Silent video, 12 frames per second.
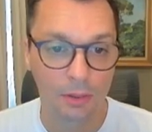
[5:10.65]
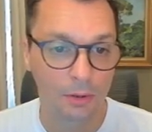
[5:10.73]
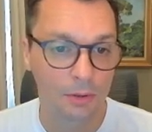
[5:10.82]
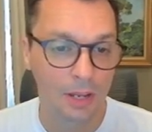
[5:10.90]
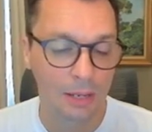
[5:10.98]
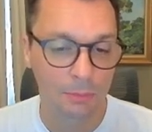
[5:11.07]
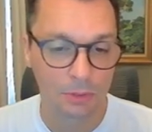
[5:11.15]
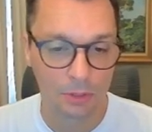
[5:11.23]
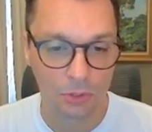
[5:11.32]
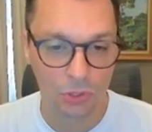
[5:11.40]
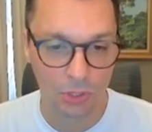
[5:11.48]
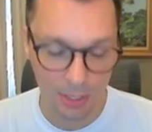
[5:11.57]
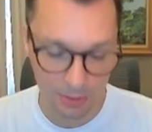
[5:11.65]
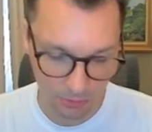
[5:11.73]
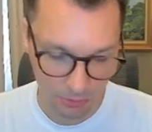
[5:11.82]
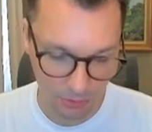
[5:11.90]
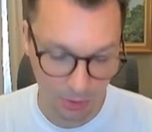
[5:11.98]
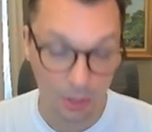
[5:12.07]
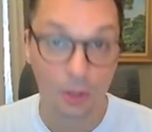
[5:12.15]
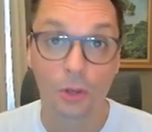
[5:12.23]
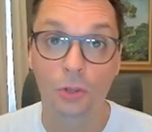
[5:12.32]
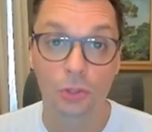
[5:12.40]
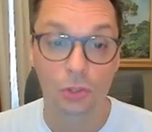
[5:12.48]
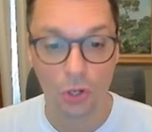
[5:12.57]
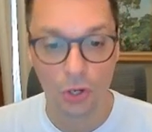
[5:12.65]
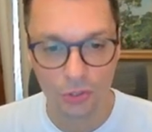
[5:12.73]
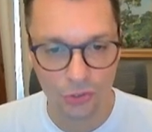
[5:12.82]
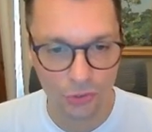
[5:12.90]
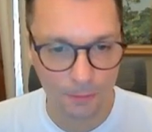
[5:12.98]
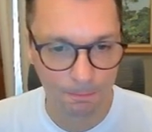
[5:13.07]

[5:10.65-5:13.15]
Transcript: their name suggests. Tarts.